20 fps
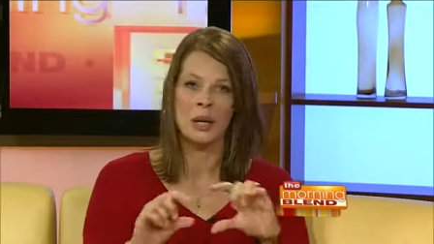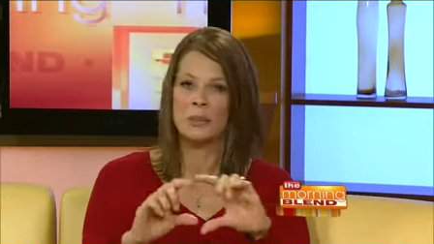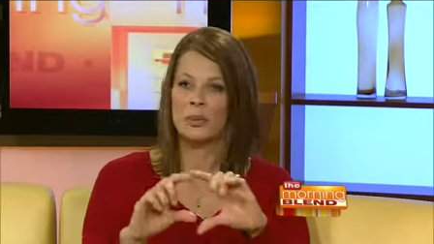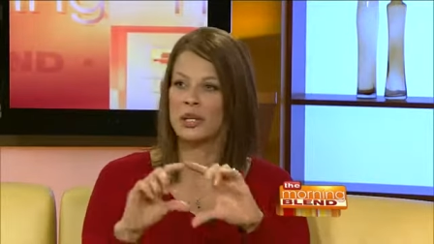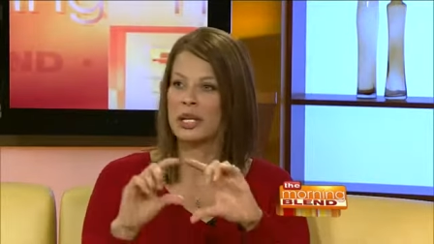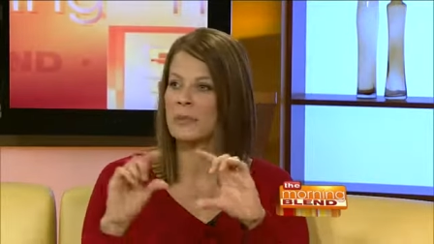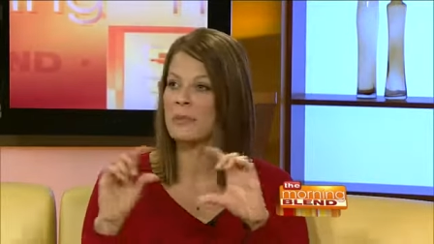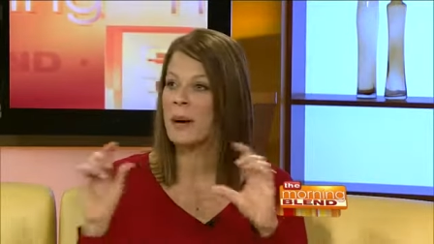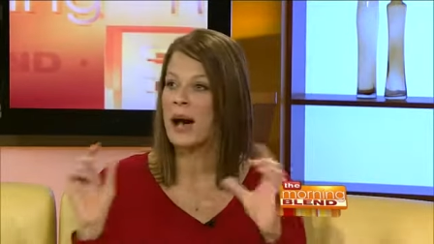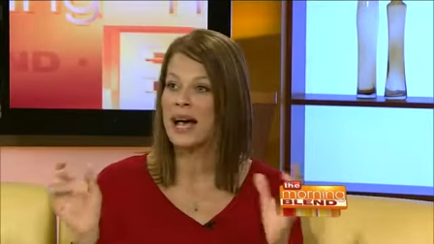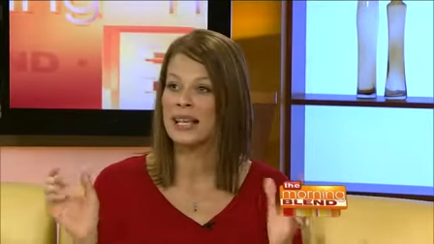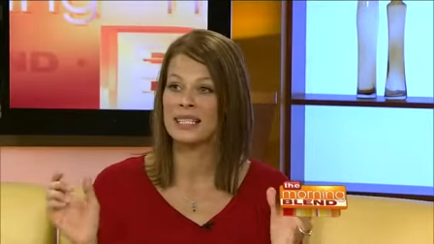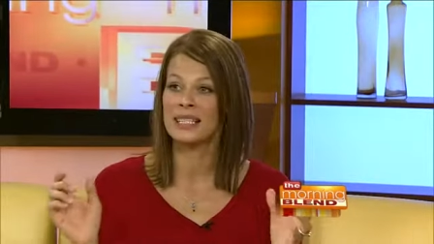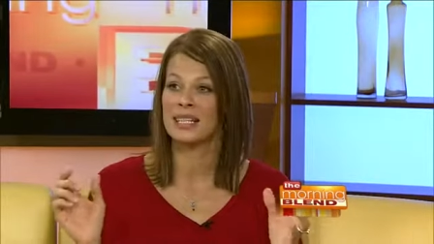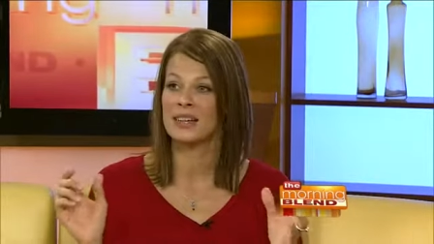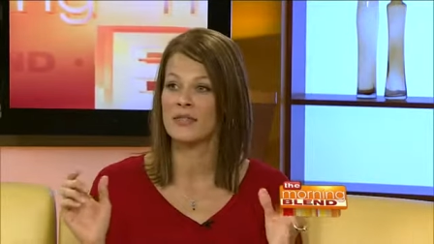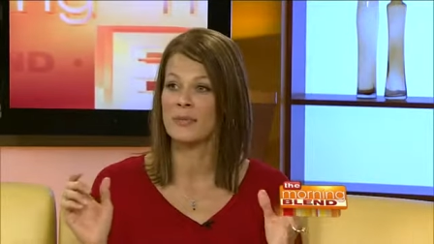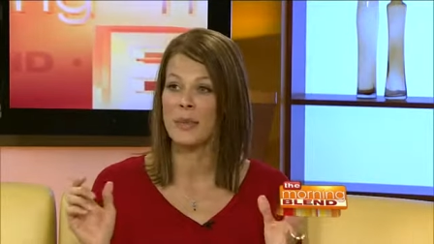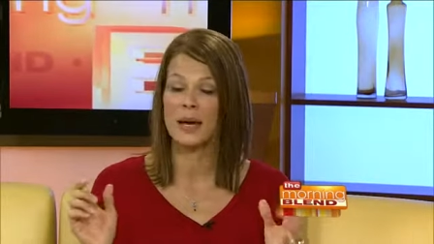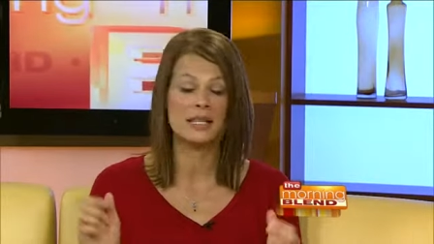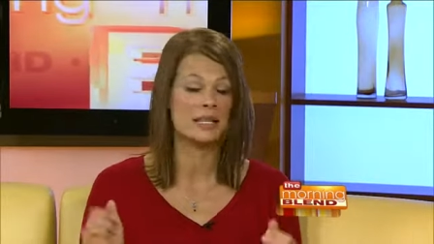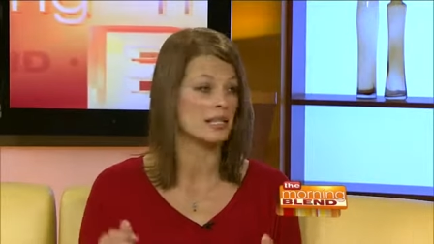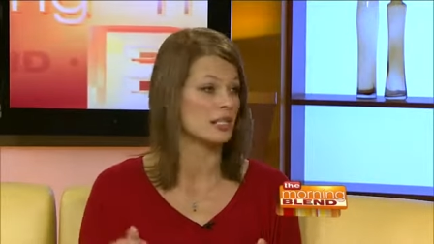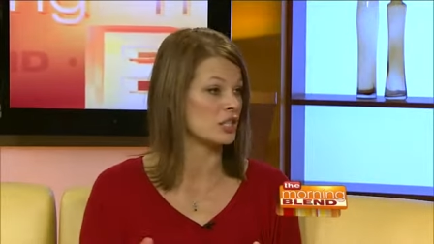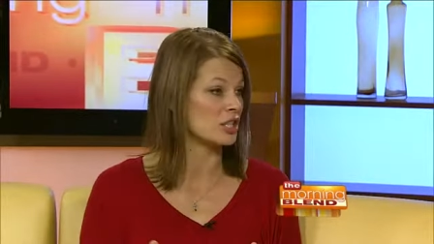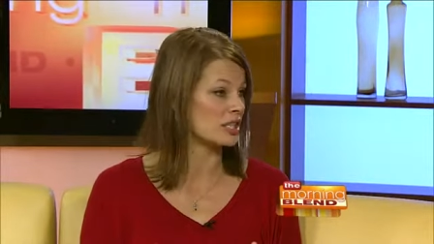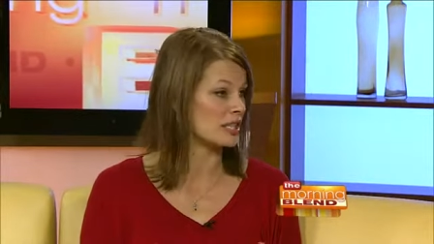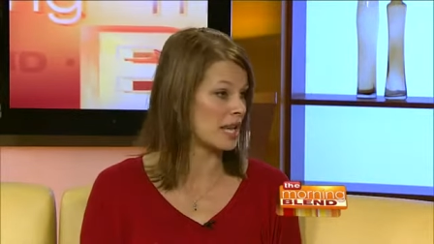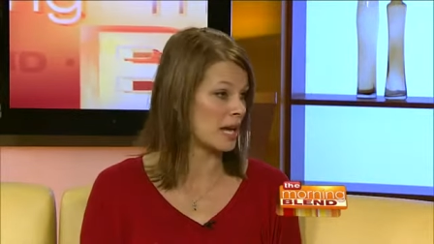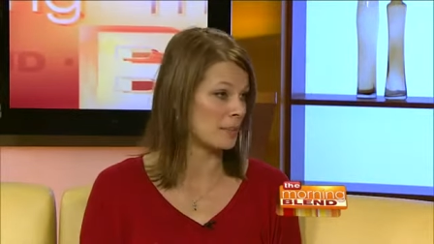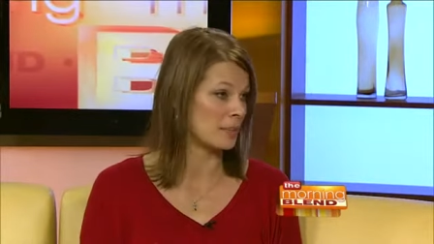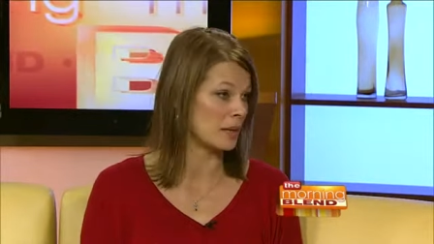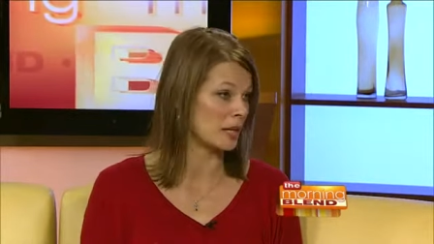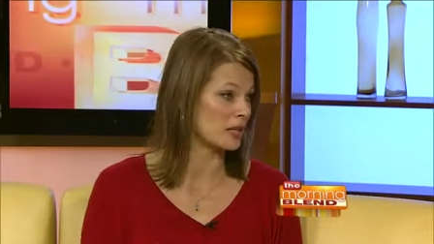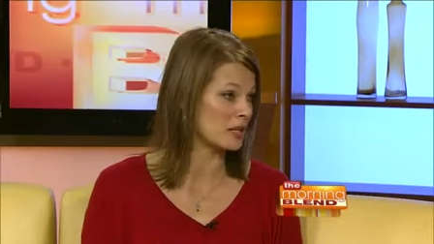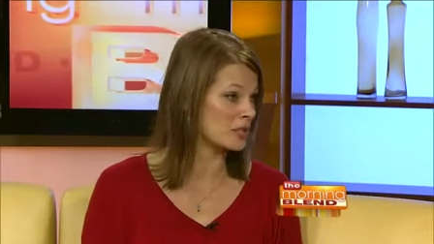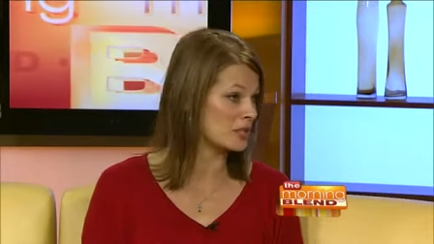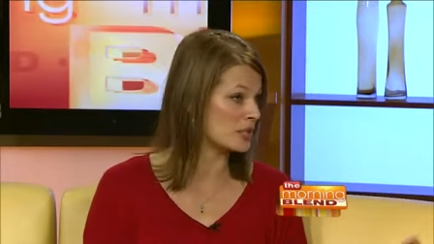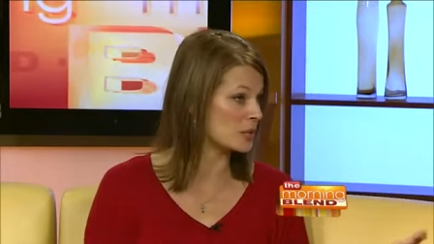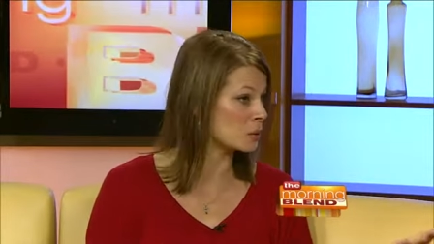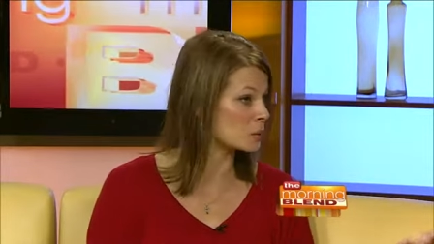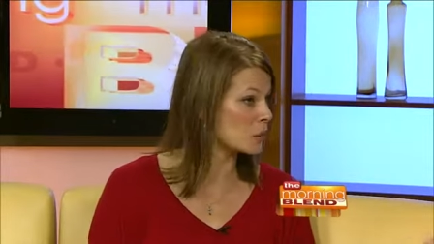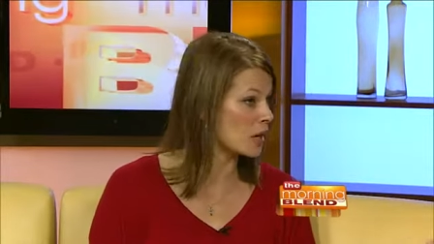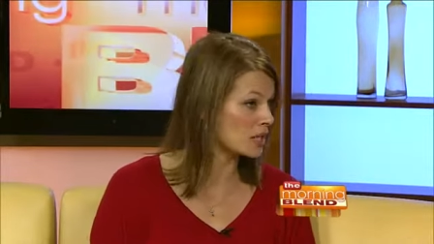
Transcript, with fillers: putting positive messages on mirrors in